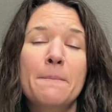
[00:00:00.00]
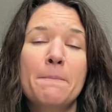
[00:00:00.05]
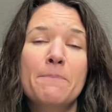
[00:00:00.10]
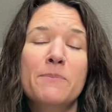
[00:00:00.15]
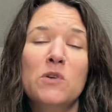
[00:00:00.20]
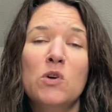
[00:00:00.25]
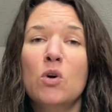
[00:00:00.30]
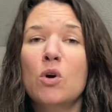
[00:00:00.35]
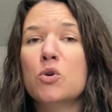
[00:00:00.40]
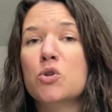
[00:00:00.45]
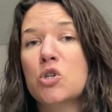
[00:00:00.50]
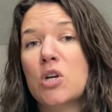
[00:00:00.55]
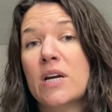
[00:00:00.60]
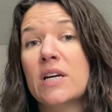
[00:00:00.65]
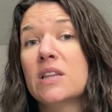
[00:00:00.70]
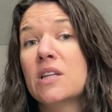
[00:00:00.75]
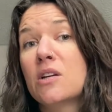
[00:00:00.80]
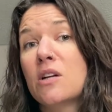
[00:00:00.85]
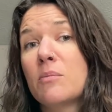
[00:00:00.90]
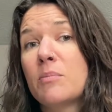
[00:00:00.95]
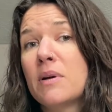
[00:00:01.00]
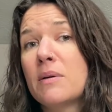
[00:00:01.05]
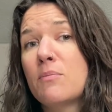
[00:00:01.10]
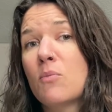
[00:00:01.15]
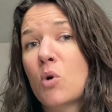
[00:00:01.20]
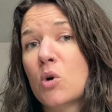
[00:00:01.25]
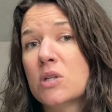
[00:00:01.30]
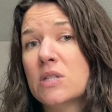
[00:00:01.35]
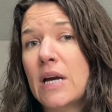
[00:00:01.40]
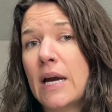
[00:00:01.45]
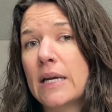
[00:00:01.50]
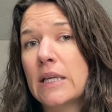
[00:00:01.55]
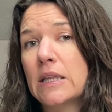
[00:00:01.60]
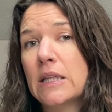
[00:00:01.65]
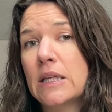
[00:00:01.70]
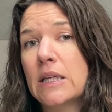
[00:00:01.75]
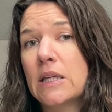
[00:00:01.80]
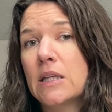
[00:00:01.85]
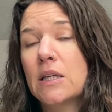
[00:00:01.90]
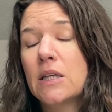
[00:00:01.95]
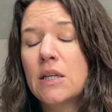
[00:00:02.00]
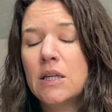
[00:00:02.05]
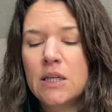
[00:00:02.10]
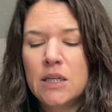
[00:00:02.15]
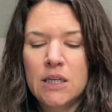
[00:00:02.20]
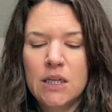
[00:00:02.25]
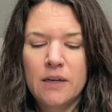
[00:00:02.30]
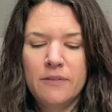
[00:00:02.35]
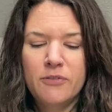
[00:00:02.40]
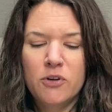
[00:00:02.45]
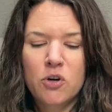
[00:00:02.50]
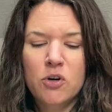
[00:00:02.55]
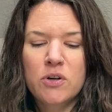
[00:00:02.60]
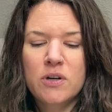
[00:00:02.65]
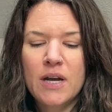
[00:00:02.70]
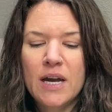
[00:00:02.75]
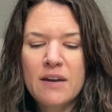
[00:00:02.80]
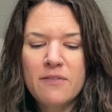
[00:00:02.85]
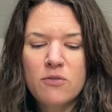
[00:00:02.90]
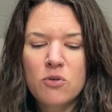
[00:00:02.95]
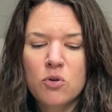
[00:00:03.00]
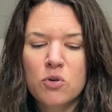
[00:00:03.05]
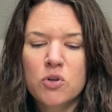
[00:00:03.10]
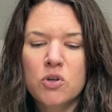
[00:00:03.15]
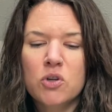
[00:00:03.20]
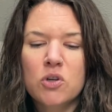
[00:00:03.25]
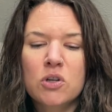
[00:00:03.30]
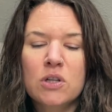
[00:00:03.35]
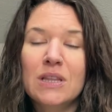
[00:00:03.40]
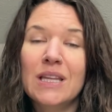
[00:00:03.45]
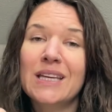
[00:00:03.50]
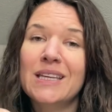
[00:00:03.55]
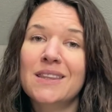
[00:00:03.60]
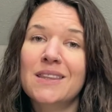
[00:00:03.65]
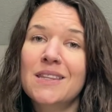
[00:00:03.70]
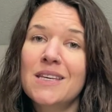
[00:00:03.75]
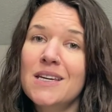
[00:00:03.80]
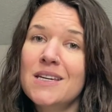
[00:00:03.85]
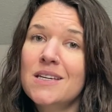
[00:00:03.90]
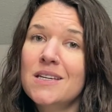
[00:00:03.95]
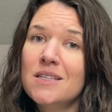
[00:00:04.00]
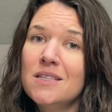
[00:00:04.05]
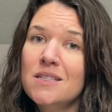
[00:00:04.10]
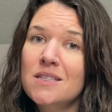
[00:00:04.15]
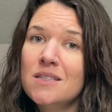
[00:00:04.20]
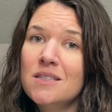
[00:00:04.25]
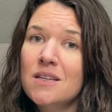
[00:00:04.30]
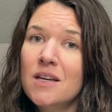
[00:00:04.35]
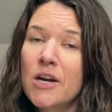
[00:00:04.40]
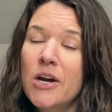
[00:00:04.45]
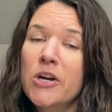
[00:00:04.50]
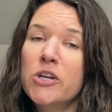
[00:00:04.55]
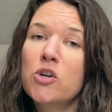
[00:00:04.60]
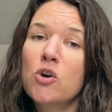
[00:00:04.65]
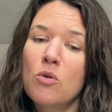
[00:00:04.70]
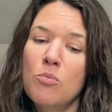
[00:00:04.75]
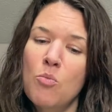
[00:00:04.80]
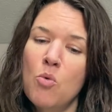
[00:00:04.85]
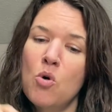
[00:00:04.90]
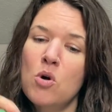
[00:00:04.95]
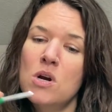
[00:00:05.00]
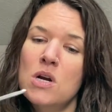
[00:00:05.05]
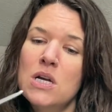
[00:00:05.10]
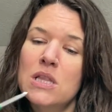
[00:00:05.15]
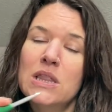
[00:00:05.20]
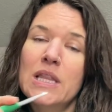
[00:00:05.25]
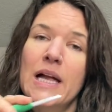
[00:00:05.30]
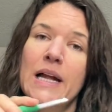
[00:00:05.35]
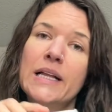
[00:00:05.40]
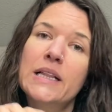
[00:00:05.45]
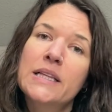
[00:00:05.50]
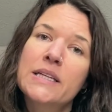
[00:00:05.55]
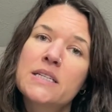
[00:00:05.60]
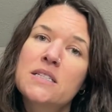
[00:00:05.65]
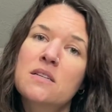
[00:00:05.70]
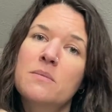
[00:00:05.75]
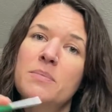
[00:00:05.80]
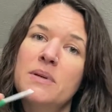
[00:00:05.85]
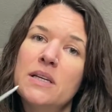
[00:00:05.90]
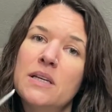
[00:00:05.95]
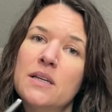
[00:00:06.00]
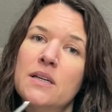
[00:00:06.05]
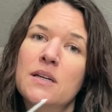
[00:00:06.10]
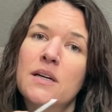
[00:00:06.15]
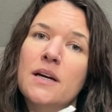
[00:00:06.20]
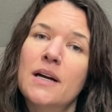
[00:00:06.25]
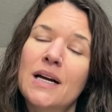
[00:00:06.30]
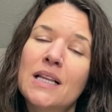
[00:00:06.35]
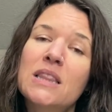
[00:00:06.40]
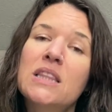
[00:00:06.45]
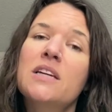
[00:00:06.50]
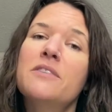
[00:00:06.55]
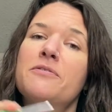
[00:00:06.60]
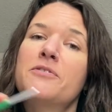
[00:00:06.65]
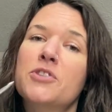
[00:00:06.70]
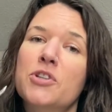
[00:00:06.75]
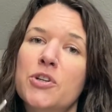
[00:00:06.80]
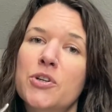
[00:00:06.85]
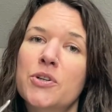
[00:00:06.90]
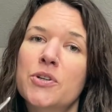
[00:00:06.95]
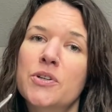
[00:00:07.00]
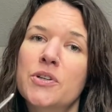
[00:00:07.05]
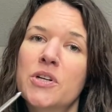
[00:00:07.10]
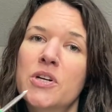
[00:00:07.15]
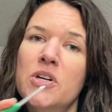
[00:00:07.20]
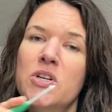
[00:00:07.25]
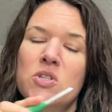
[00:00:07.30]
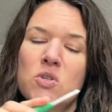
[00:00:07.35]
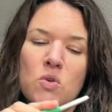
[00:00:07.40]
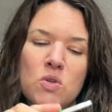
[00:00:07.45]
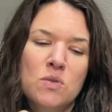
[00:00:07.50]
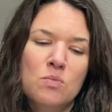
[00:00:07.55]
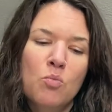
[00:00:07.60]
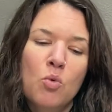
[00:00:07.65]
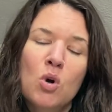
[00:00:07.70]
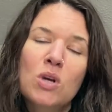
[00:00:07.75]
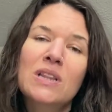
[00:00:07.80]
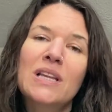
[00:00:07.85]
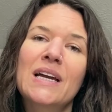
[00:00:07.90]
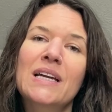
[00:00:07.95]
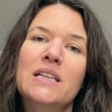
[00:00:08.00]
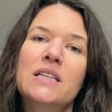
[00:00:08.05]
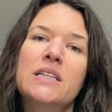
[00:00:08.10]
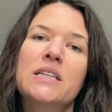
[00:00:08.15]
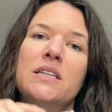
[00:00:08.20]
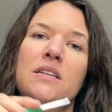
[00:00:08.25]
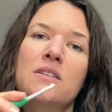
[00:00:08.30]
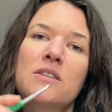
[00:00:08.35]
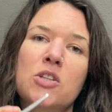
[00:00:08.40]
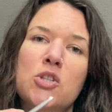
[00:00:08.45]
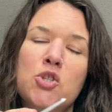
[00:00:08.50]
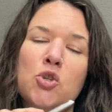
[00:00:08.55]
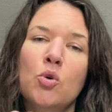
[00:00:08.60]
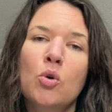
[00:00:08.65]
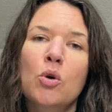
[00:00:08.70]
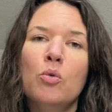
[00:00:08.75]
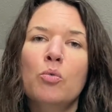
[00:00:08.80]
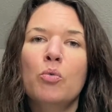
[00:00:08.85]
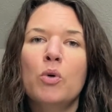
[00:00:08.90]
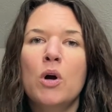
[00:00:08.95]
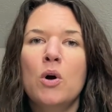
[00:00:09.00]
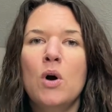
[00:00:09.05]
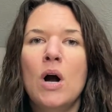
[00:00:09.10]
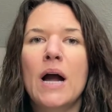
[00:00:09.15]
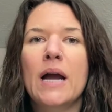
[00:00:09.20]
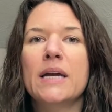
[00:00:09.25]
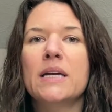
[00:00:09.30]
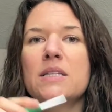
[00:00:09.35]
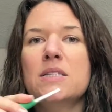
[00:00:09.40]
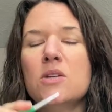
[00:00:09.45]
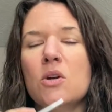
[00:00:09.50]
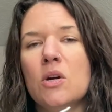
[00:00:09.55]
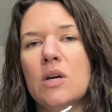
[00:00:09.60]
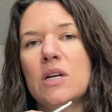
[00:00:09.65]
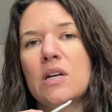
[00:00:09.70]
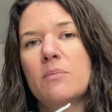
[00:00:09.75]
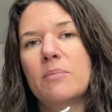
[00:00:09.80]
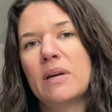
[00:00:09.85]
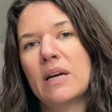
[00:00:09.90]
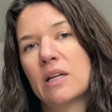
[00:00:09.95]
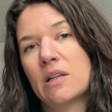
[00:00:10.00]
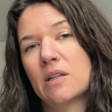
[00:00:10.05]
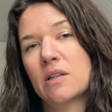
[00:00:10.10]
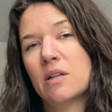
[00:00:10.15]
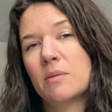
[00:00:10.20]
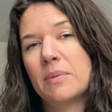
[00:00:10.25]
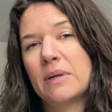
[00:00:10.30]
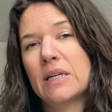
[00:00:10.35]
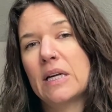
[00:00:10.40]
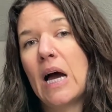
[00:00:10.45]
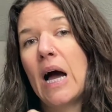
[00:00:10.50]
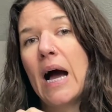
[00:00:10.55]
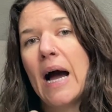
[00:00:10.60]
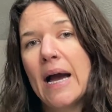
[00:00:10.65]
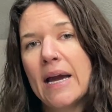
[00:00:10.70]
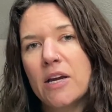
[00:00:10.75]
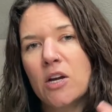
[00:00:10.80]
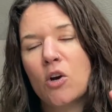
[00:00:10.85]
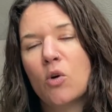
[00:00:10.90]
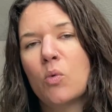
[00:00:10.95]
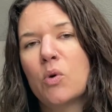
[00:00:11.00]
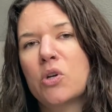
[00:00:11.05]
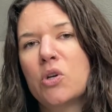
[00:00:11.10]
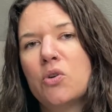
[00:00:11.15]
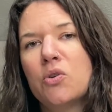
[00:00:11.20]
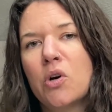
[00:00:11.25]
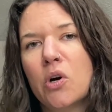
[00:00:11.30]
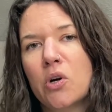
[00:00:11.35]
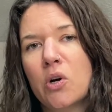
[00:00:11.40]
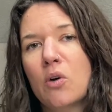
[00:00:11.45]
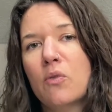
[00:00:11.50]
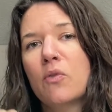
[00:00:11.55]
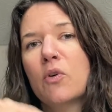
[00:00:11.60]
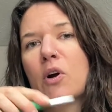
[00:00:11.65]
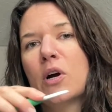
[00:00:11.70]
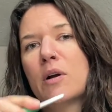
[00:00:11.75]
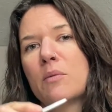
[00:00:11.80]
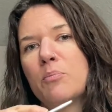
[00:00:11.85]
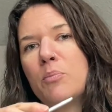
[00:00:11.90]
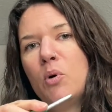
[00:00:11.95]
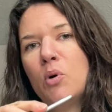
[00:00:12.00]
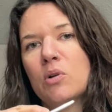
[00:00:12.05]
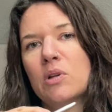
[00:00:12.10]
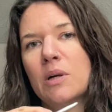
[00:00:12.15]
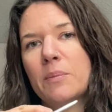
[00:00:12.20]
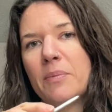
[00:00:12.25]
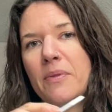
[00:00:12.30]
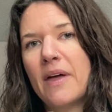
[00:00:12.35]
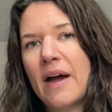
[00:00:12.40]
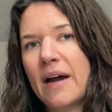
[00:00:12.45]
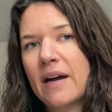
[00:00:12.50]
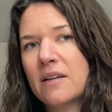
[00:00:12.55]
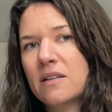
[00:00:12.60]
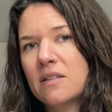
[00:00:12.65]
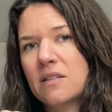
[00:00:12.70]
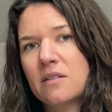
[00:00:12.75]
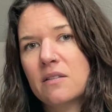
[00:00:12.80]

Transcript: crochet a little bit more tightly. If you're a knife holder like this, you're more likely to be a lifter. So it's more likely that your row heights are going to be a little bit higher when you yarn over and pull up that